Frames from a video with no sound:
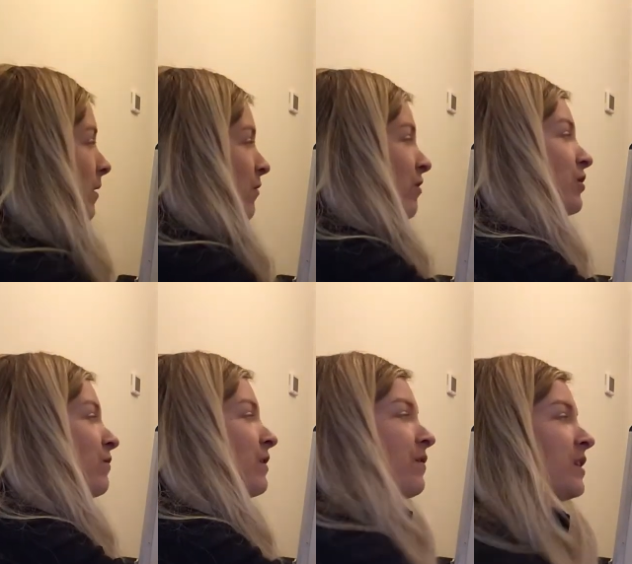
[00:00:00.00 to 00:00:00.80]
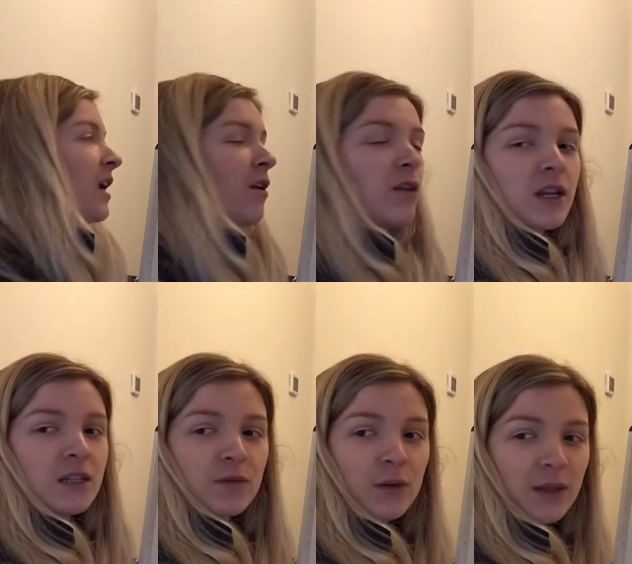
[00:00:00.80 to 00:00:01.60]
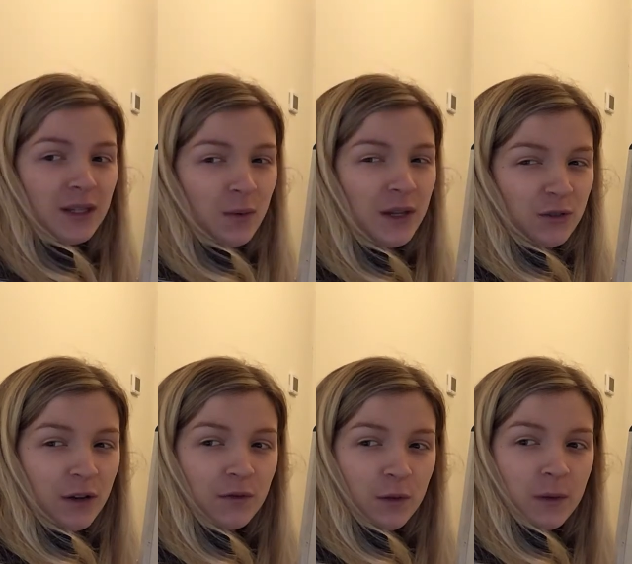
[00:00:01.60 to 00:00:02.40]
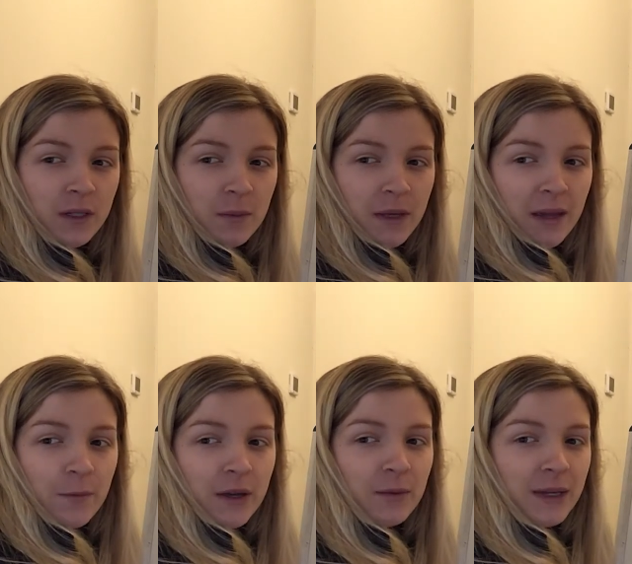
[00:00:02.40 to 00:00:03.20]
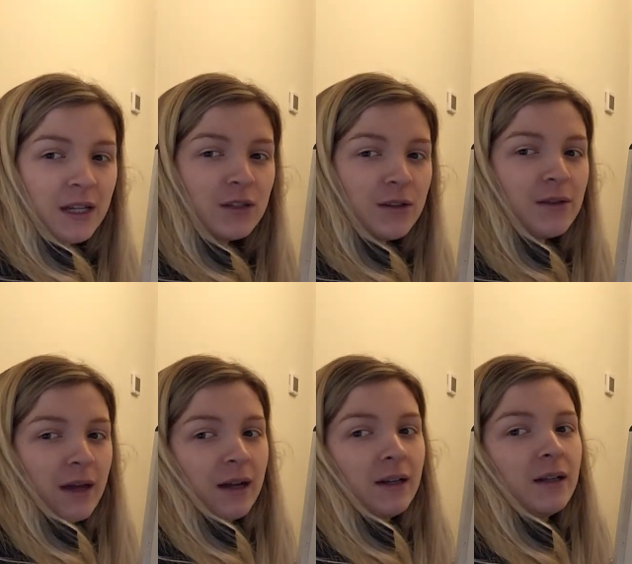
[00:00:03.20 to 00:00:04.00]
350 out of 34, that's quite straightforward to begin with, we can do that.